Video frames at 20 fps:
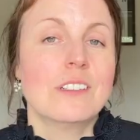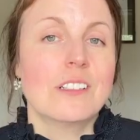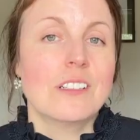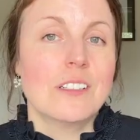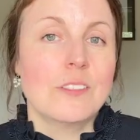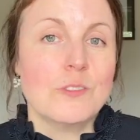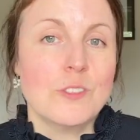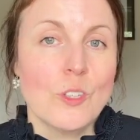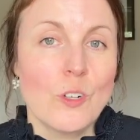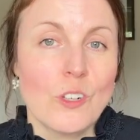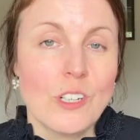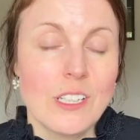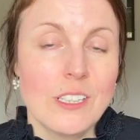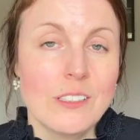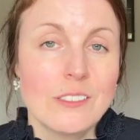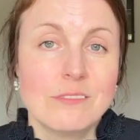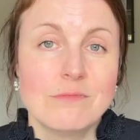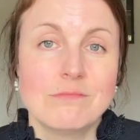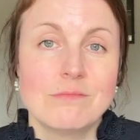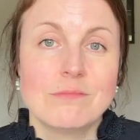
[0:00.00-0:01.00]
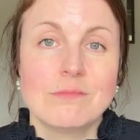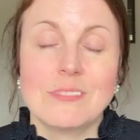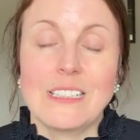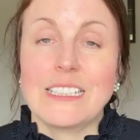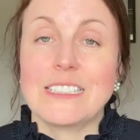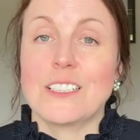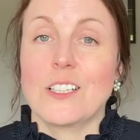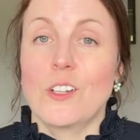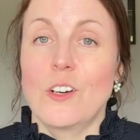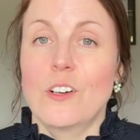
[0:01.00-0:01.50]
of yogurt.
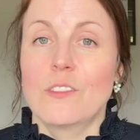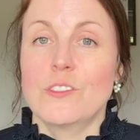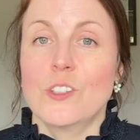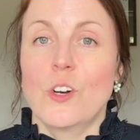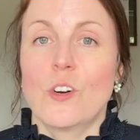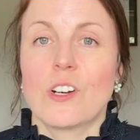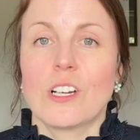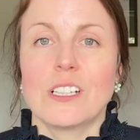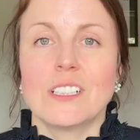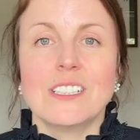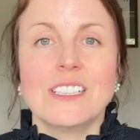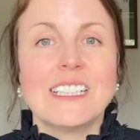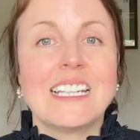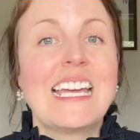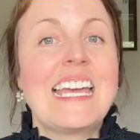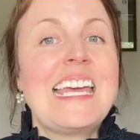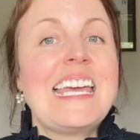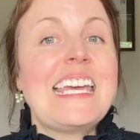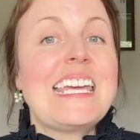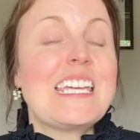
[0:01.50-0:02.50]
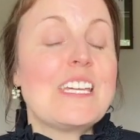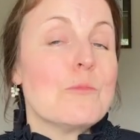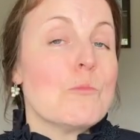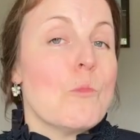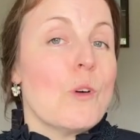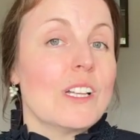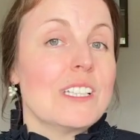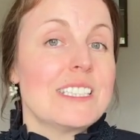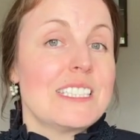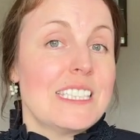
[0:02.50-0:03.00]
That's a lot of yogurt in
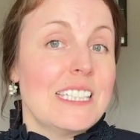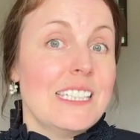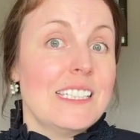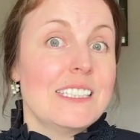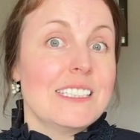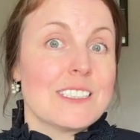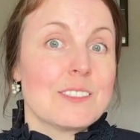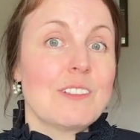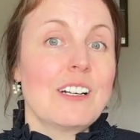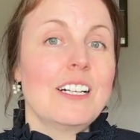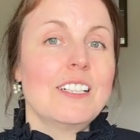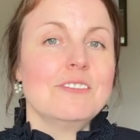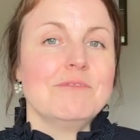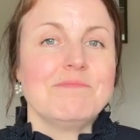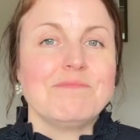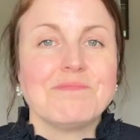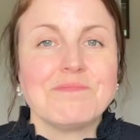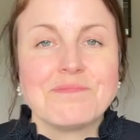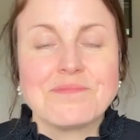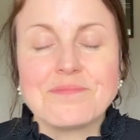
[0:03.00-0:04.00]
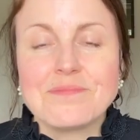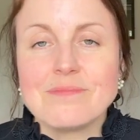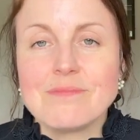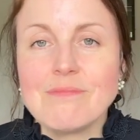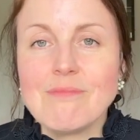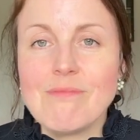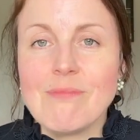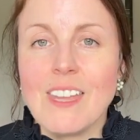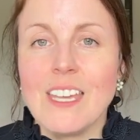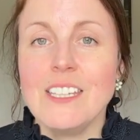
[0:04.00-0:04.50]
one sitting as well.
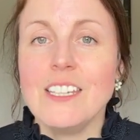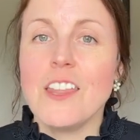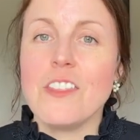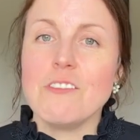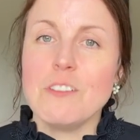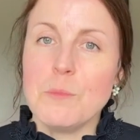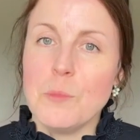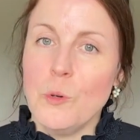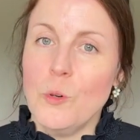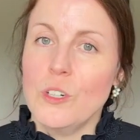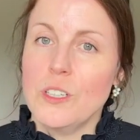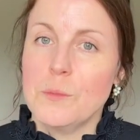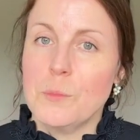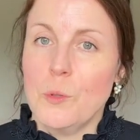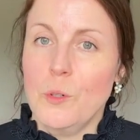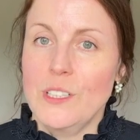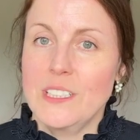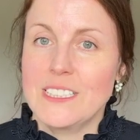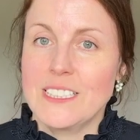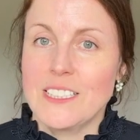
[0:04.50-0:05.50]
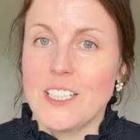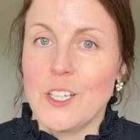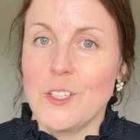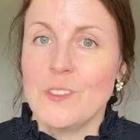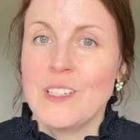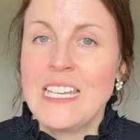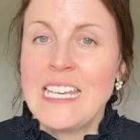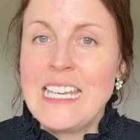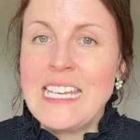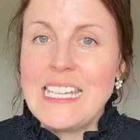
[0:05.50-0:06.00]
Another important point to note
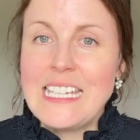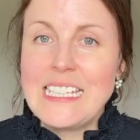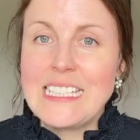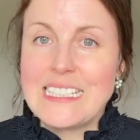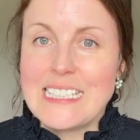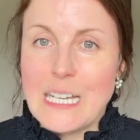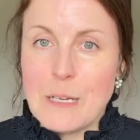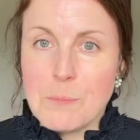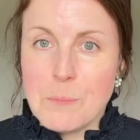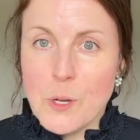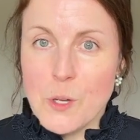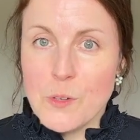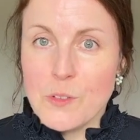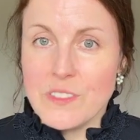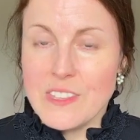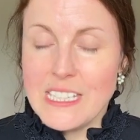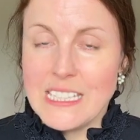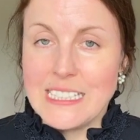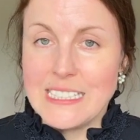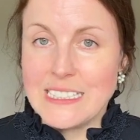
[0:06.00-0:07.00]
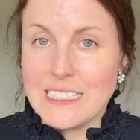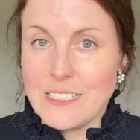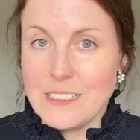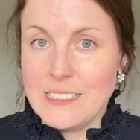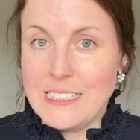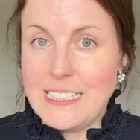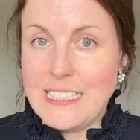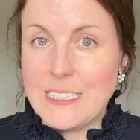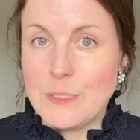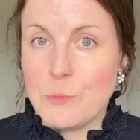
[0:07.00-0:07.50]
is that both these
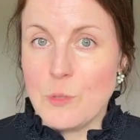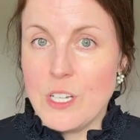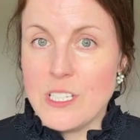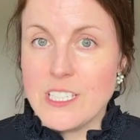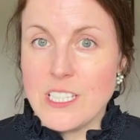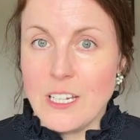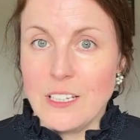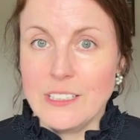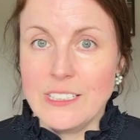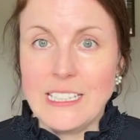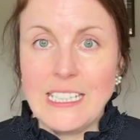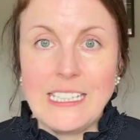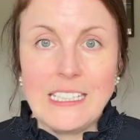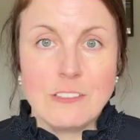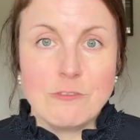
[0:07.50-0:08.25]
studies were done in a